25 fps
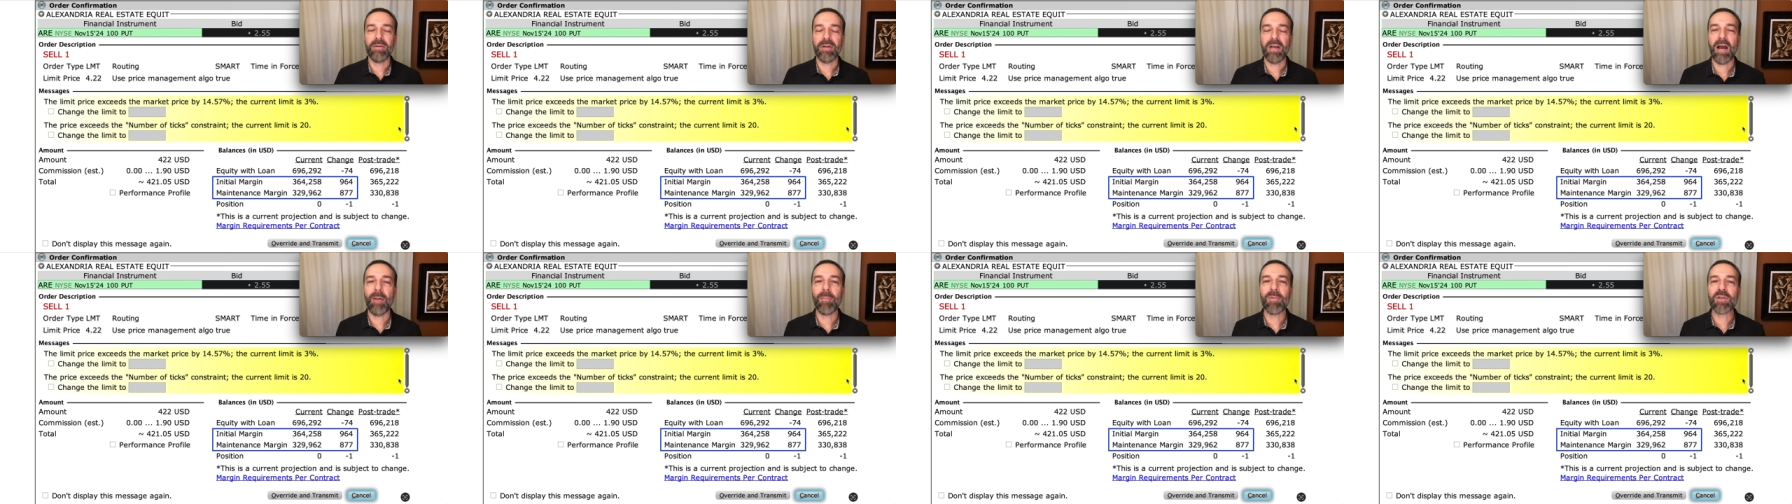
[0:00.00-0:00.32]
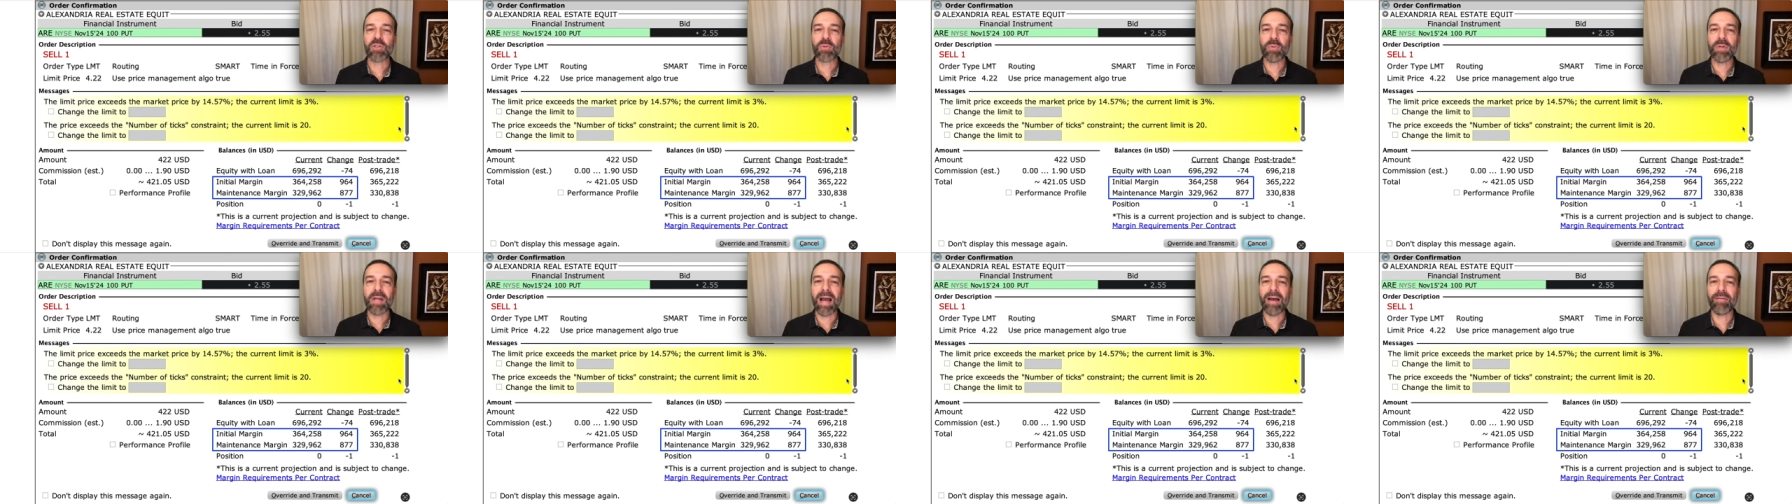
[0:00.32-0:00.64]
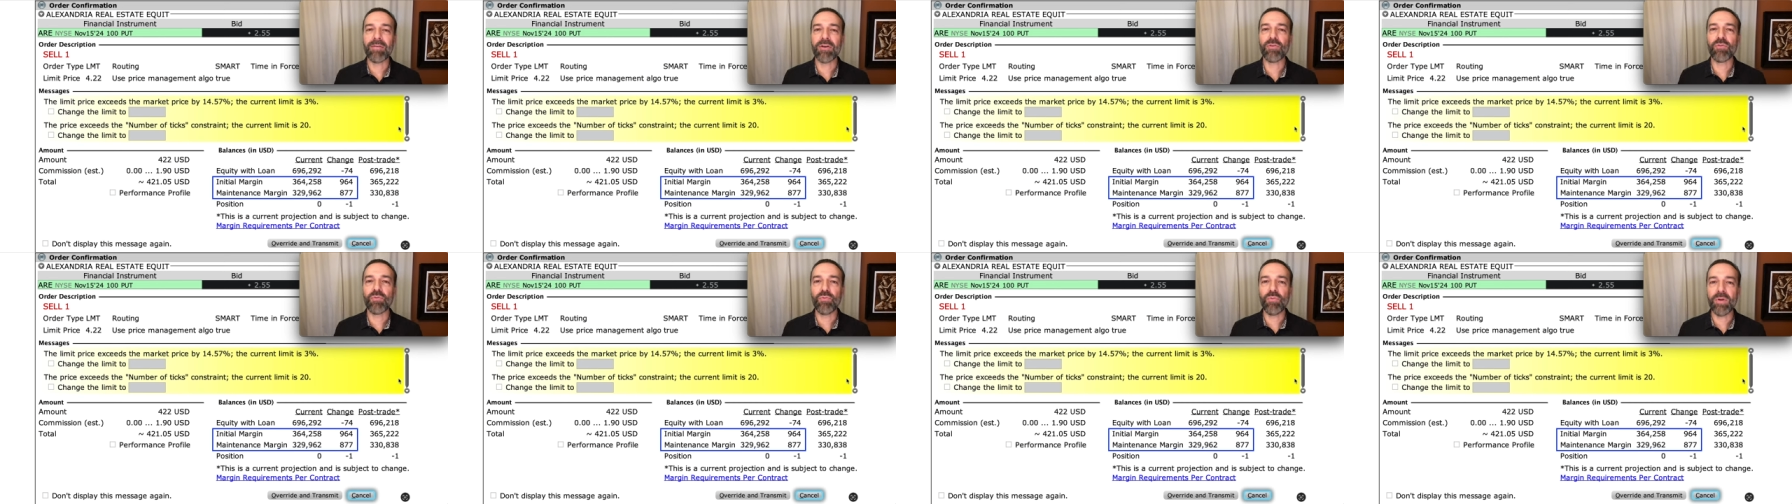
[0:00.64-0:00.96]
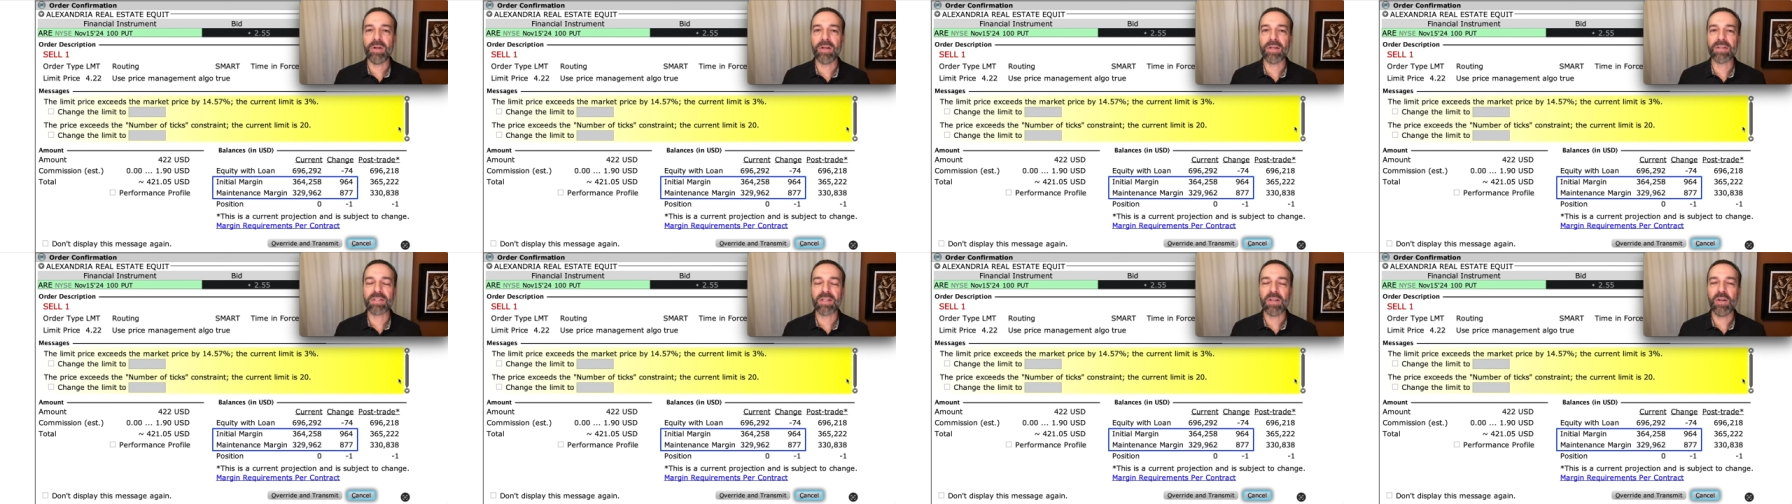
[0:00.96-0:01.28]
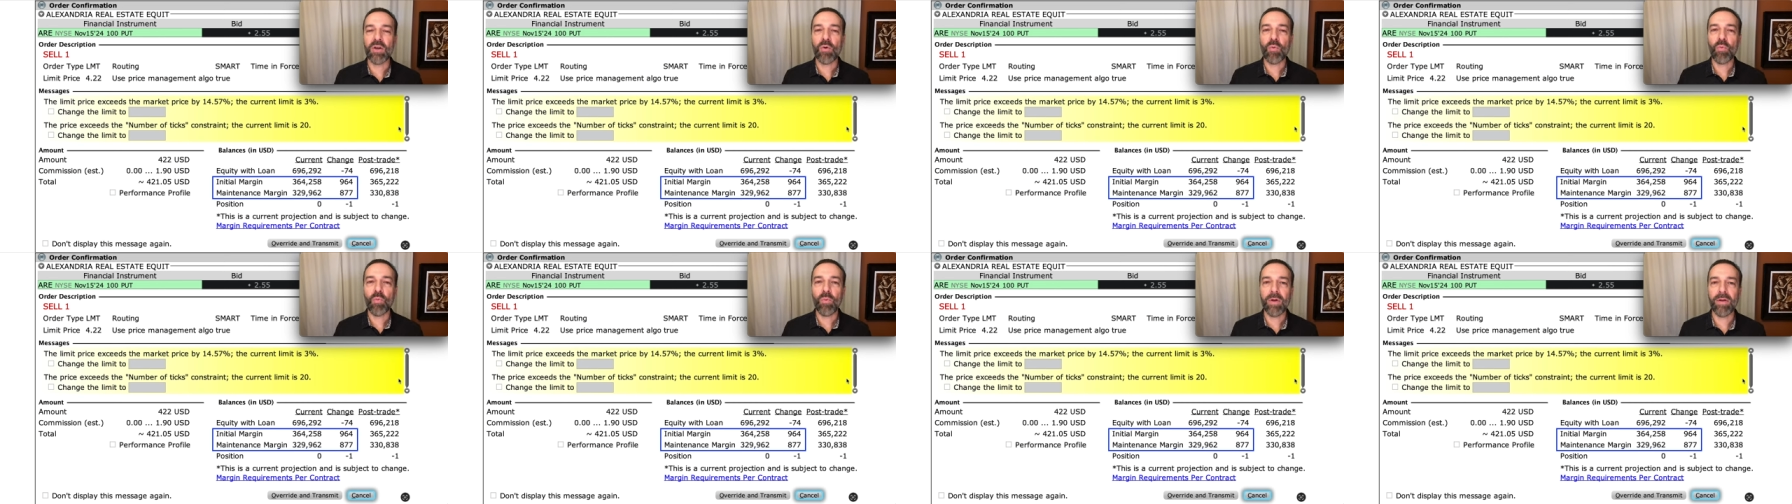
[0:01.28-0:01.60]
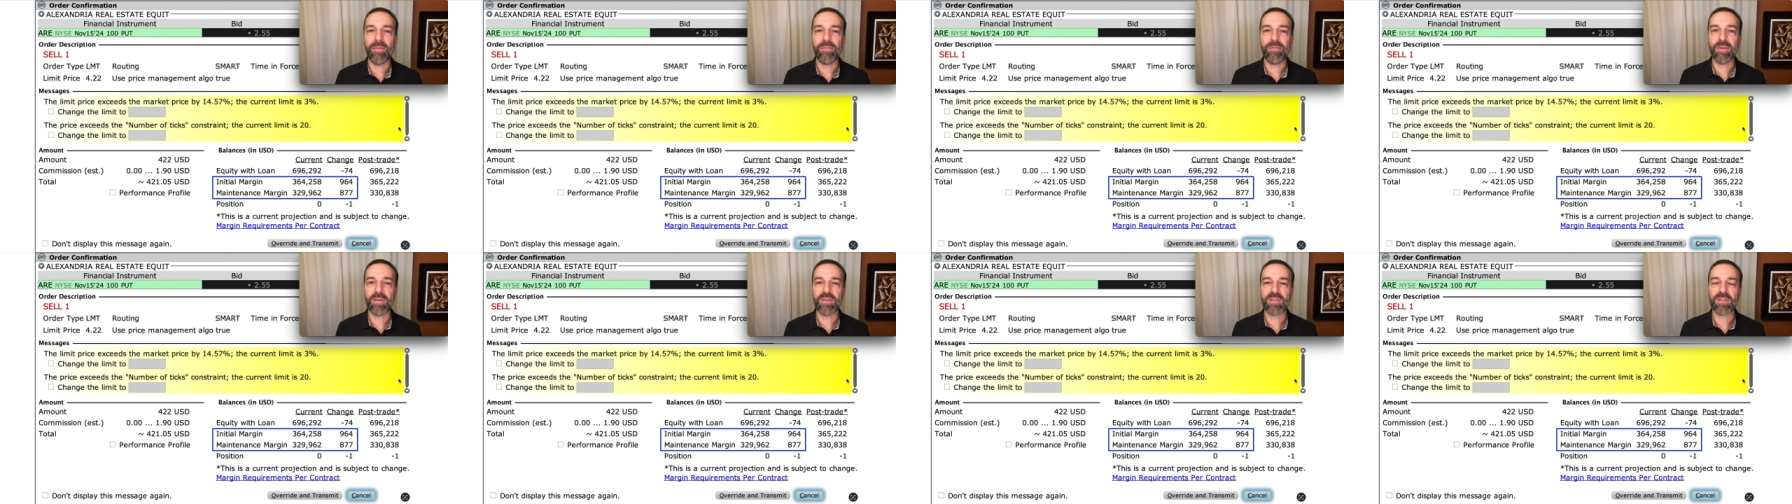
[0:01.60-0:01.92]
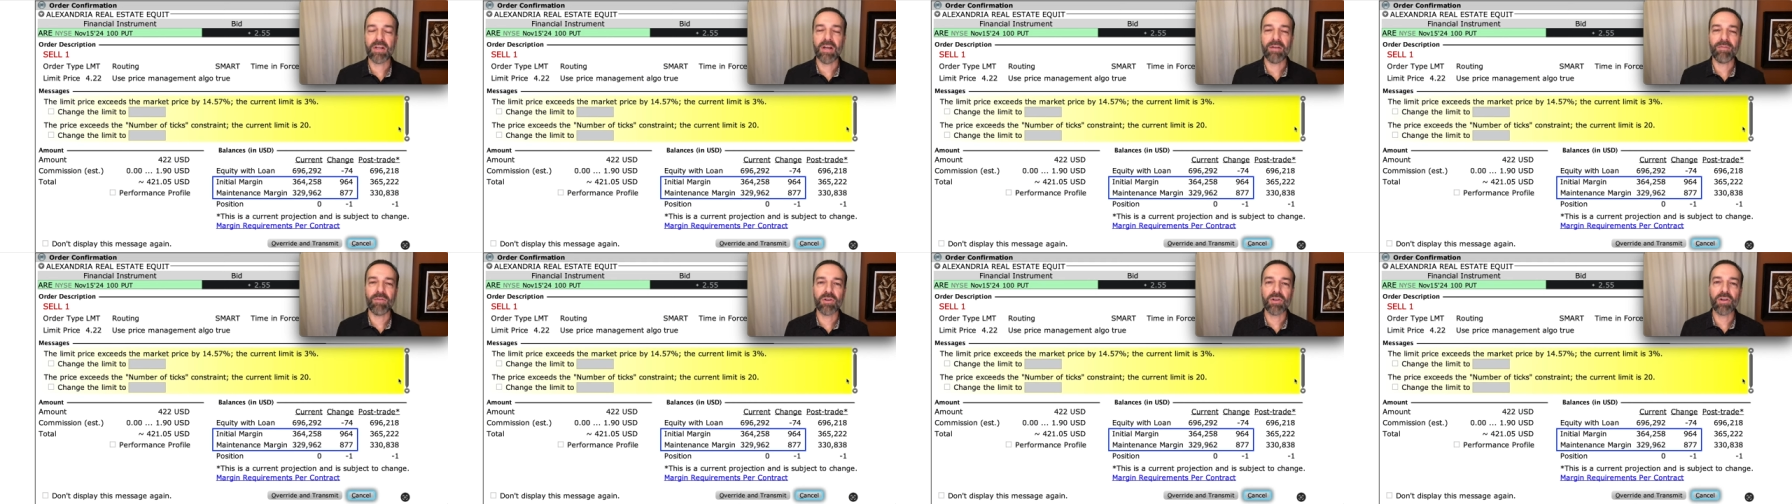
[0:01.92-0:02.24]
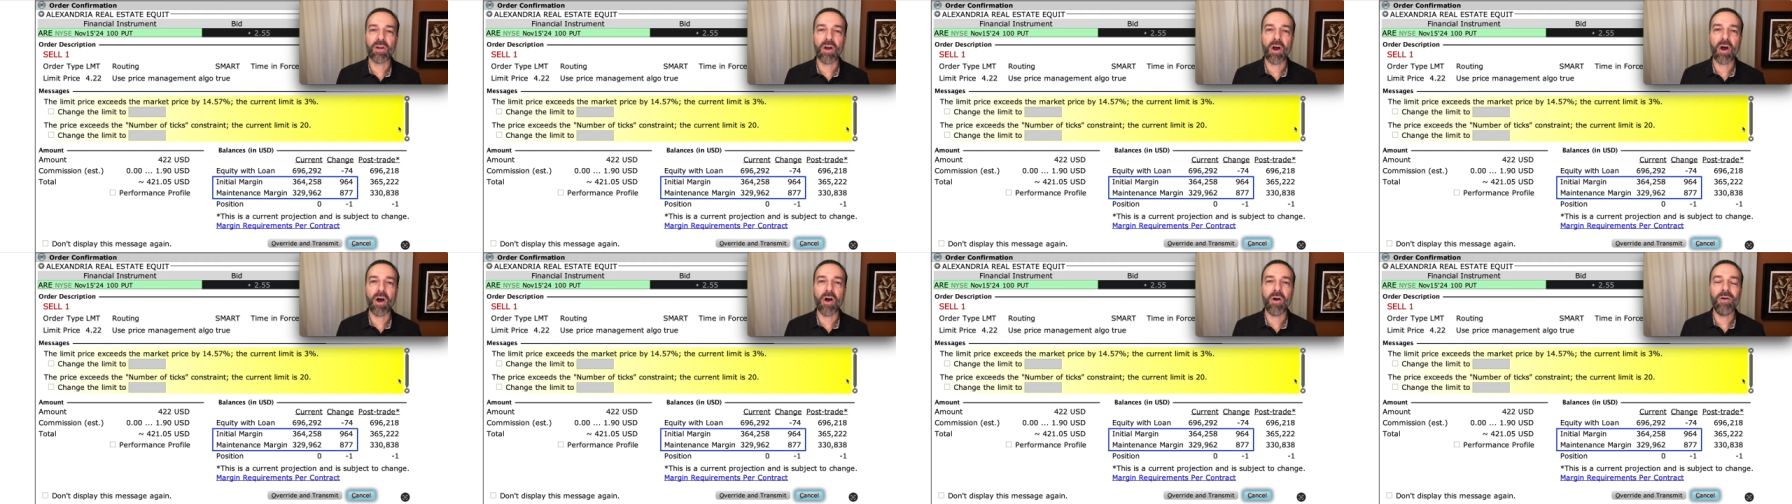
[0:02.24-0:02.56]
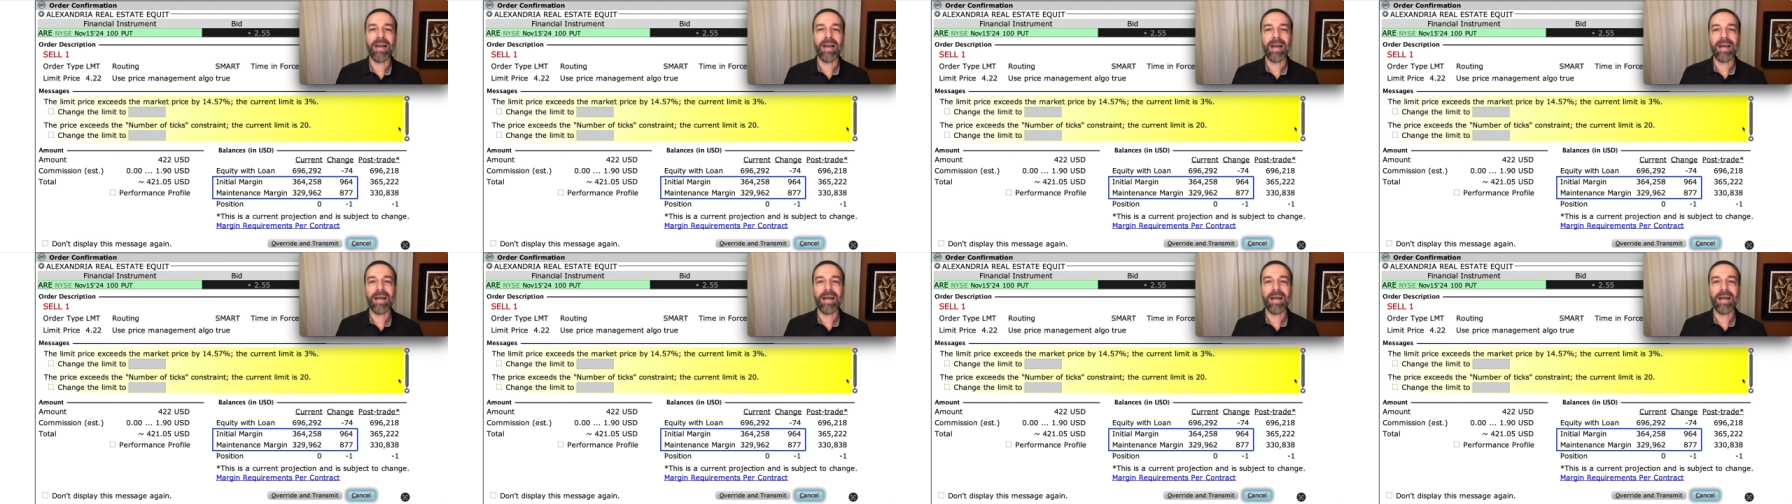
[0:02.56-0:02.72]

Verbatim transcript: How much do we have at risk with this covered call,